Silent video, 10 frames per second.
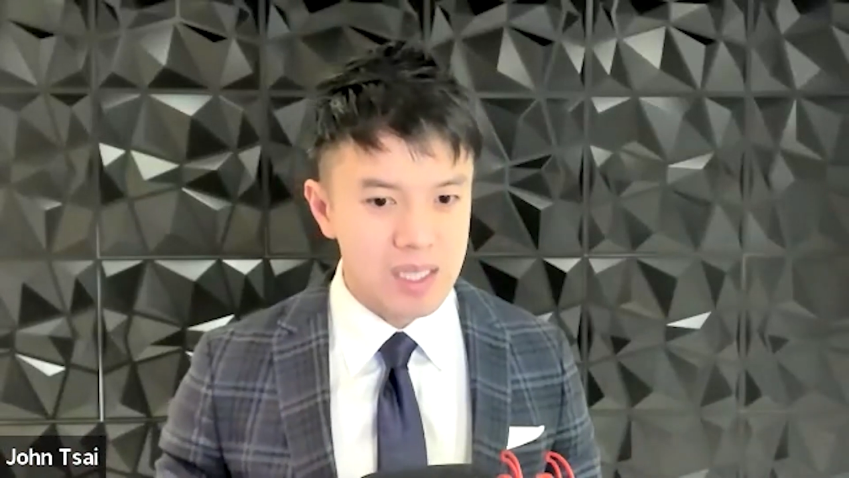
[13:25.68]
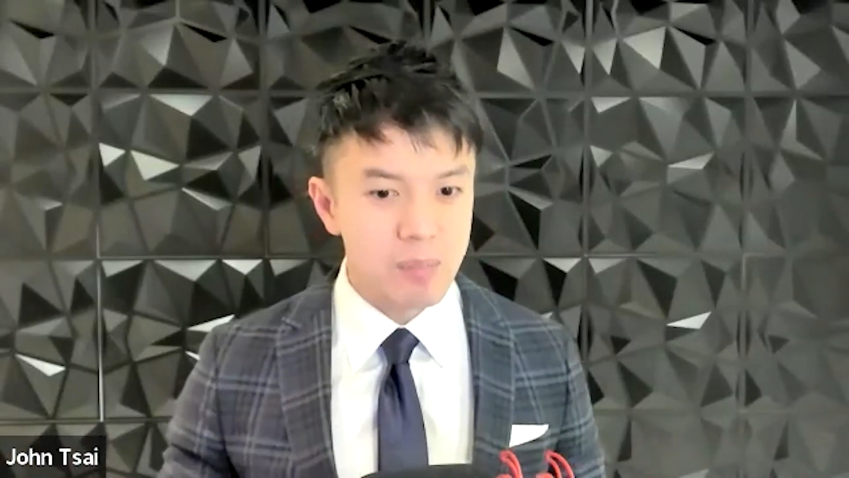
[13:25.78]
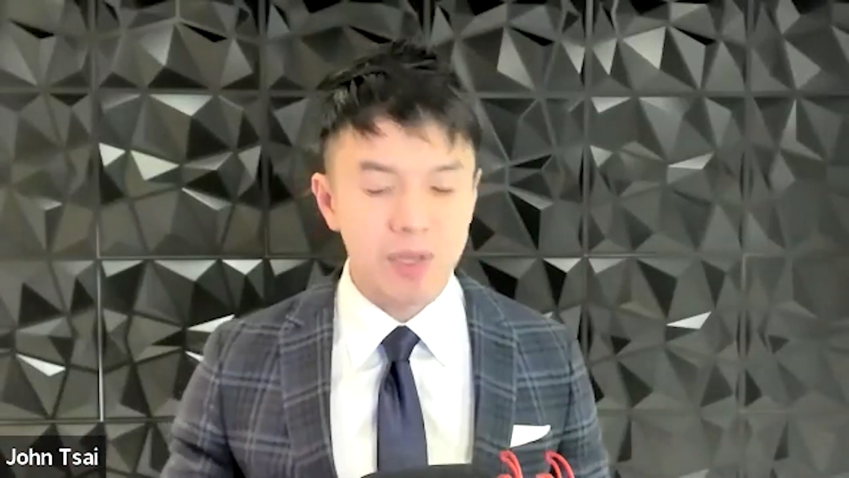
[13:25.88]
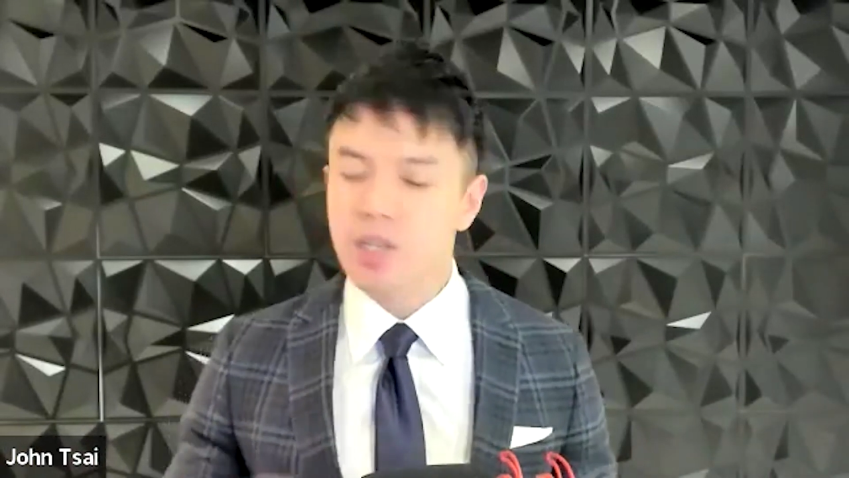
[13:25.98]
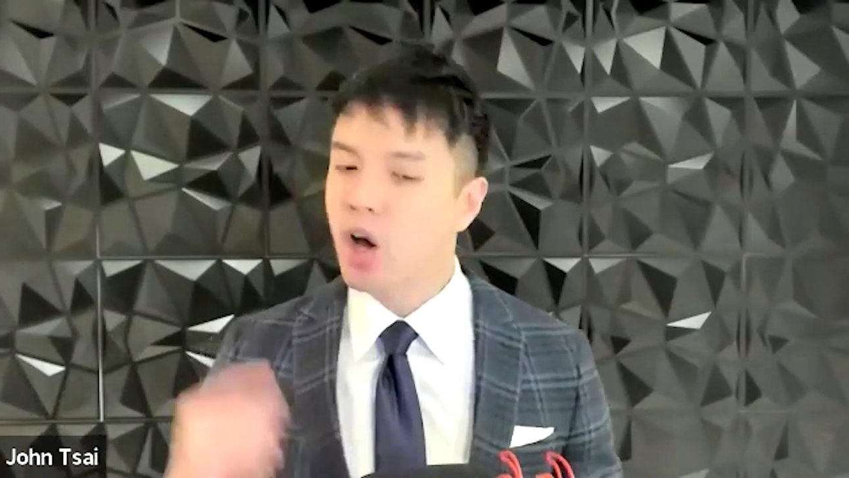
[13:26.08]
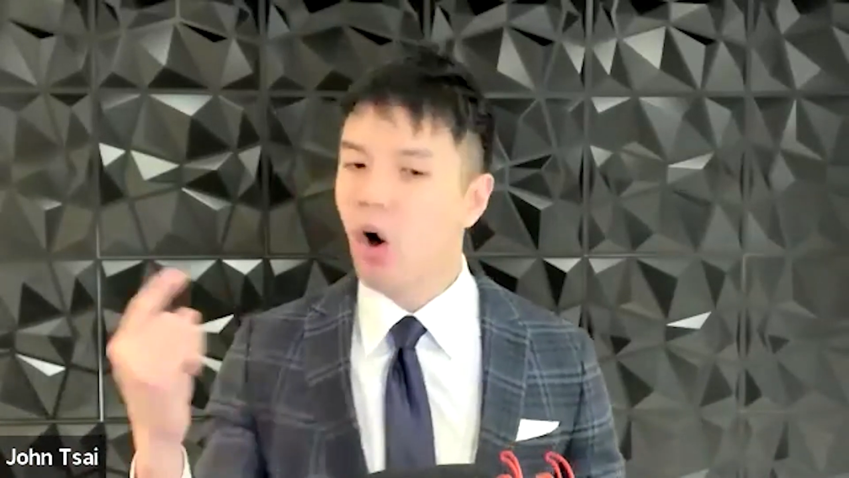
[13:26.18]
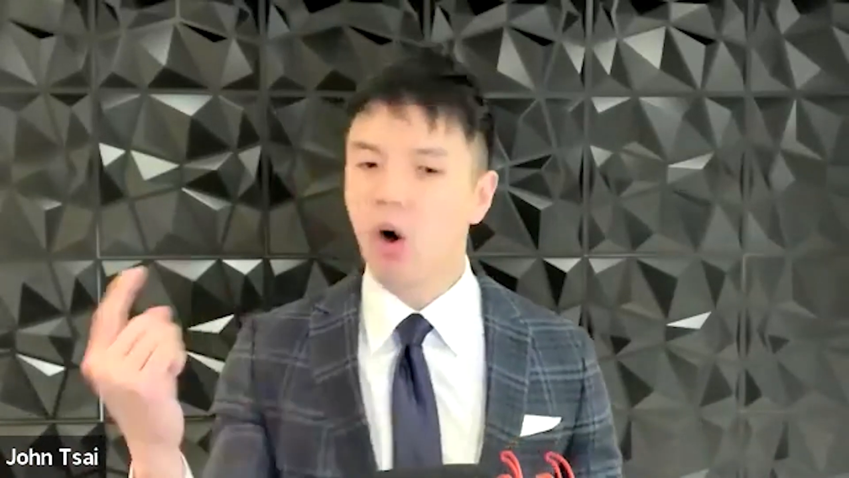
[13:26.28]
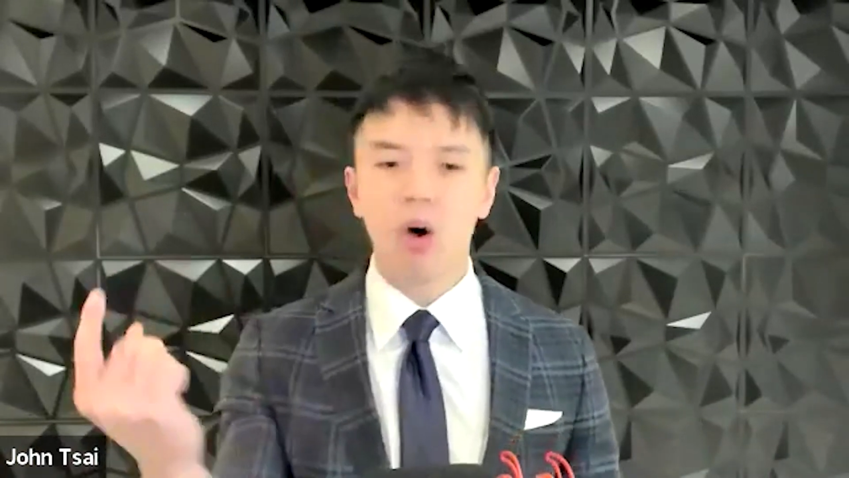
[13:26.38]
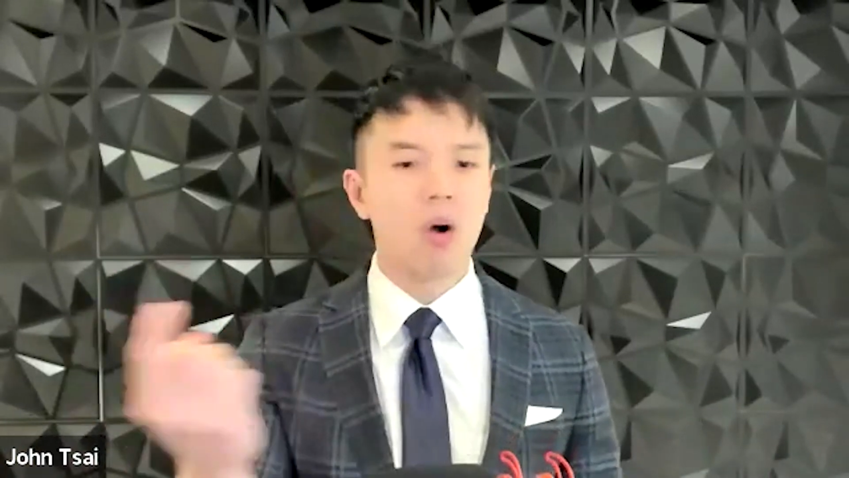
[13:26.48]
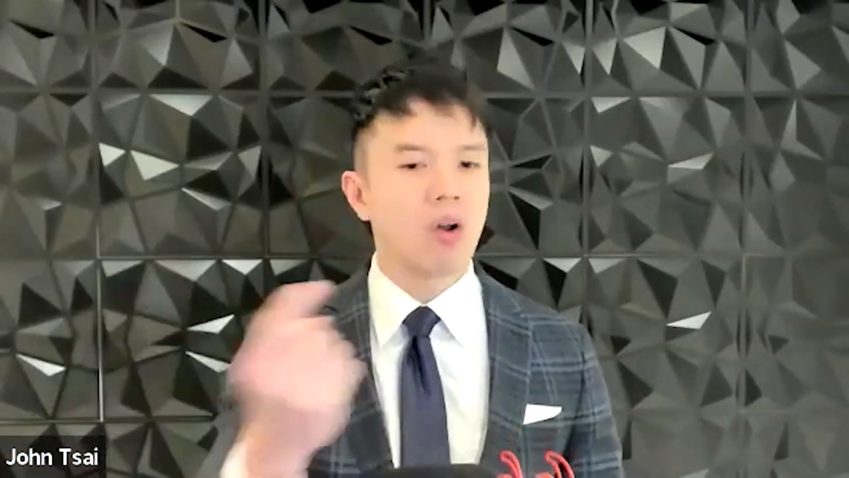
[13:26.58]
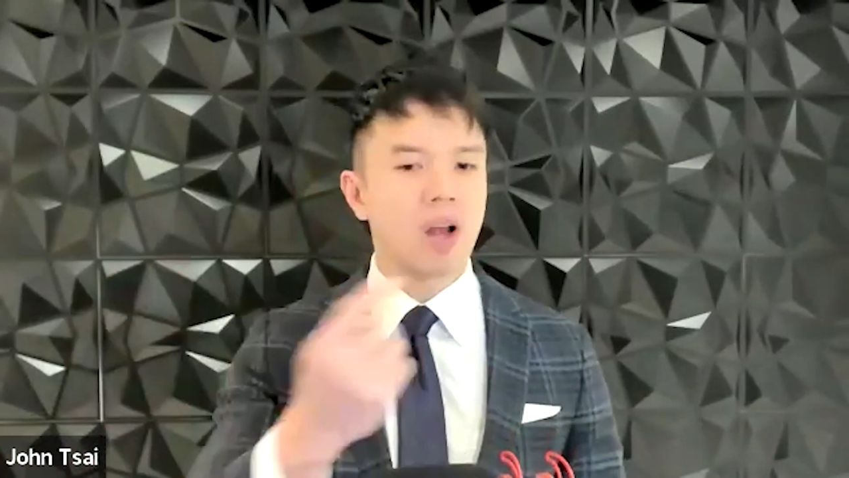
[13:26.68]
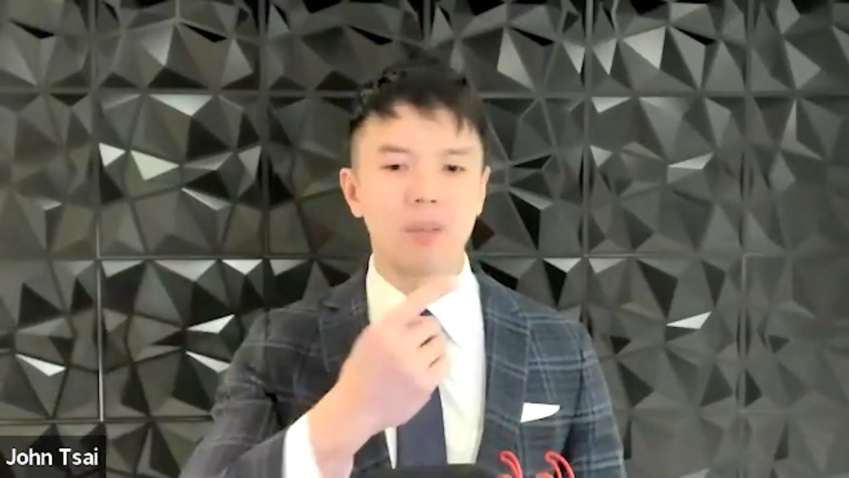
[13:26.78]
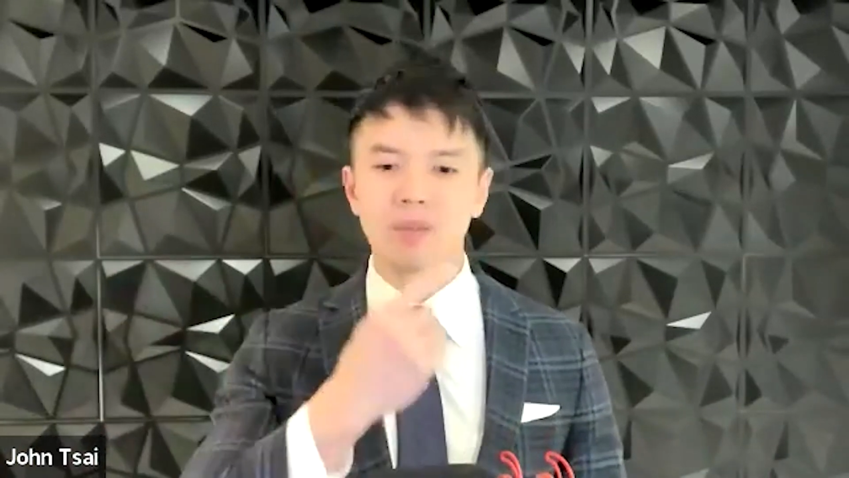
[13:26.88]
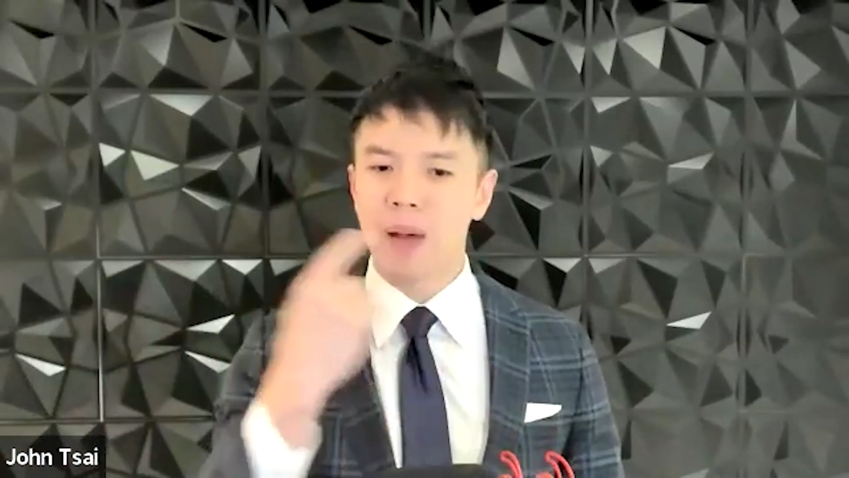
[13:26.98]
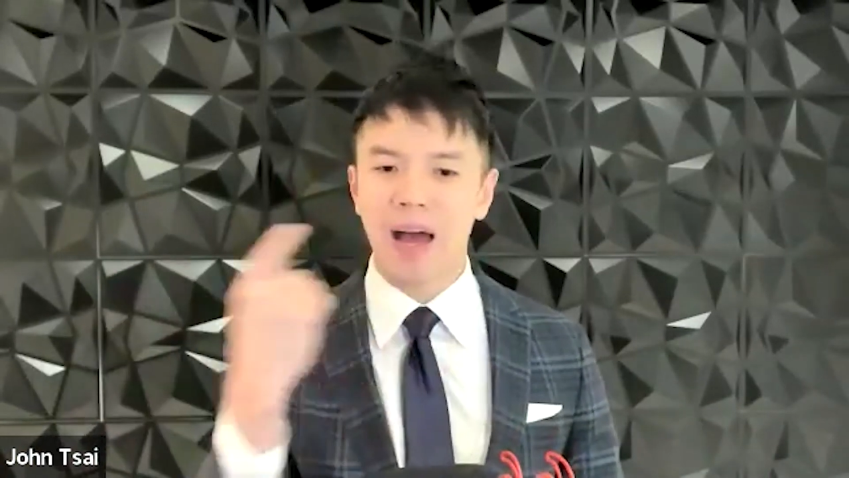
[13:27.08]
But it all
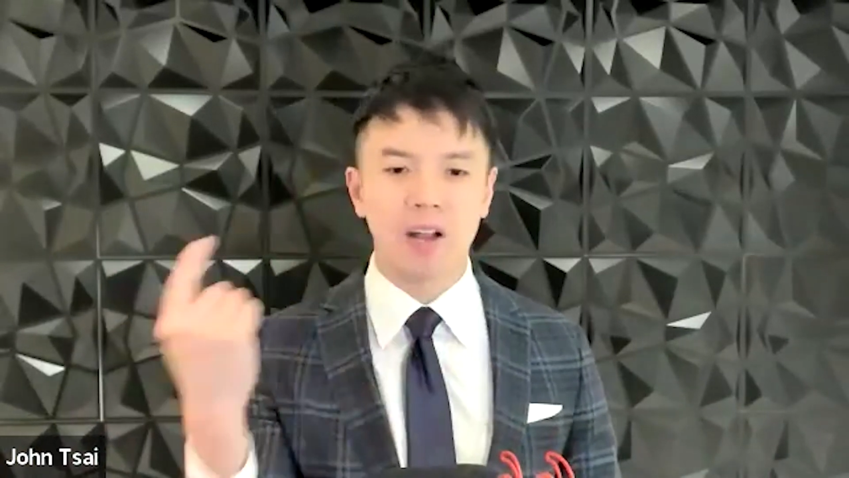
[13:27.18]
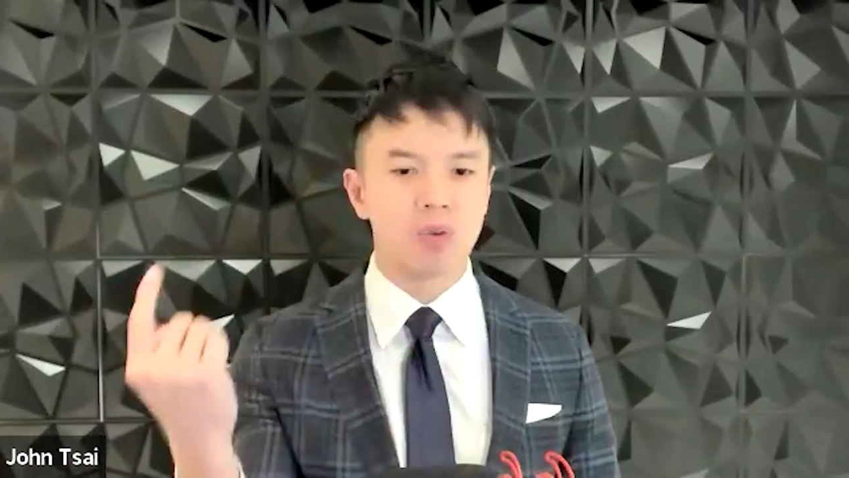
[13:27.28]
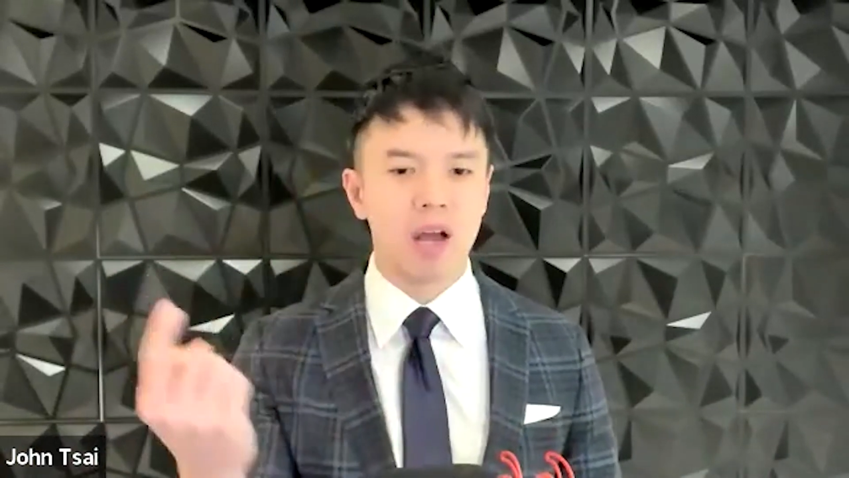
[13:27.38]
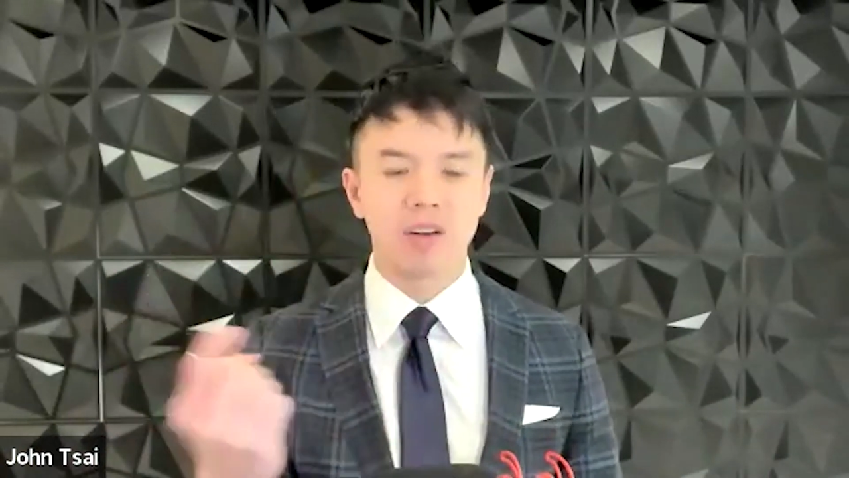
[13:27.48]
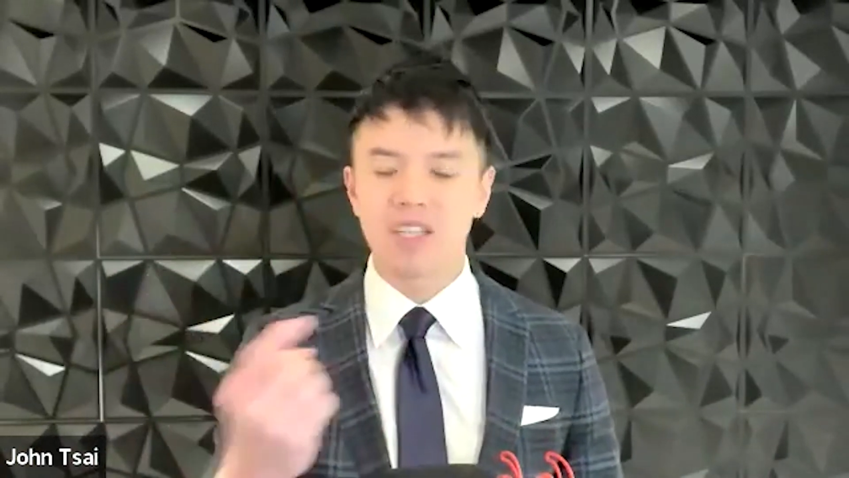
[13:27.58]
comes back around,